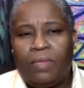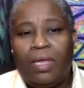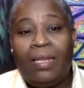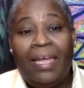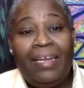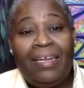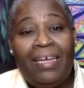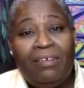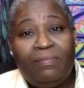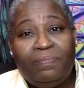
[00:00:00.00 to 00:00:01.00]

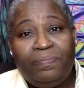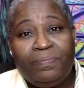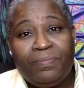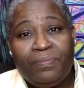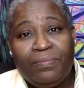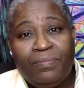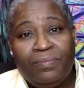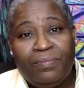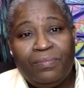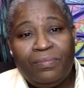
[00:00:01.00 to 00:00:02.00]
Lately,
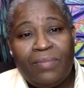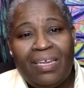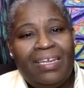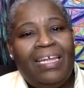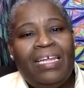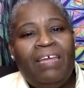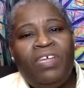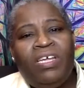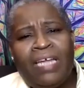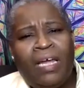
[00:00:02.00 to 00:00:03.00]
it
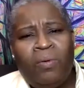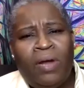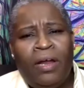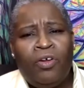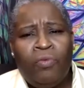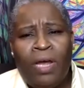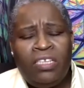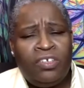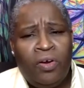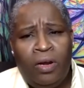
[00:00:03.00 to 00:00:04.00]
feels like we're at a great
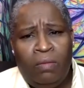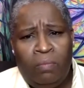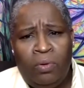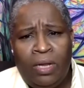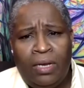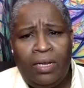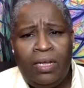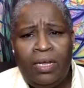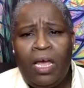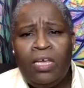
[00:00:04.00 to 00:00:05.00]
turning point
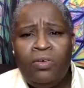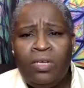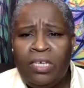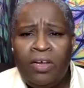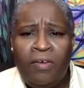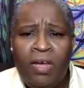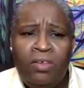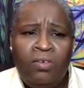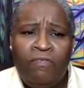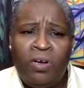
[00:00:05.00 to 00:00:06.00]
in Unitarian
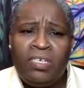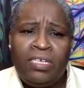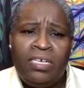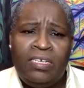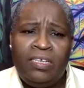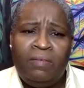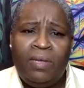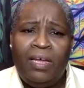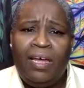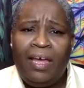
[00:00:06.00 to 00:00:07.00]
Universalism
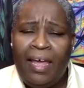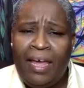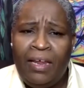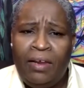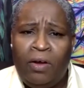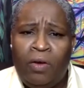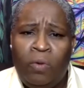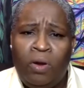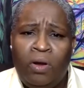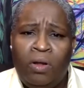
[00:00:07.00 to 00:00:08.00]
and in our
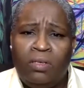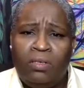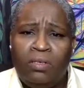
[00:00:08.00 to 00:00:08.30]
world.